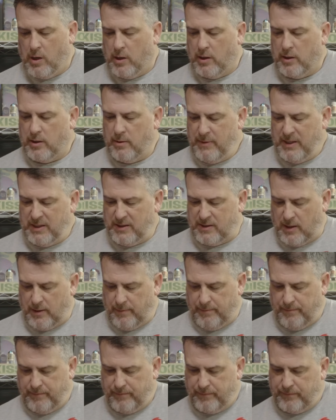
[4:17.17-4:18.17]
In the
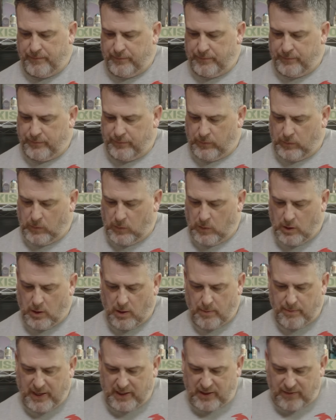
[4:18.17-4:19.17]
meantime,
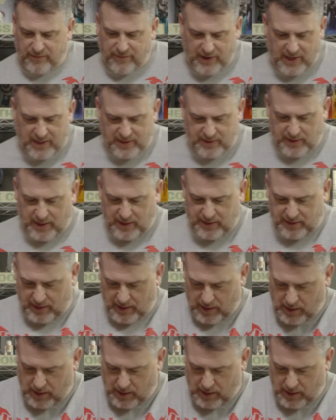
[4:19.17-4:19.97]
our bacon fat is nice and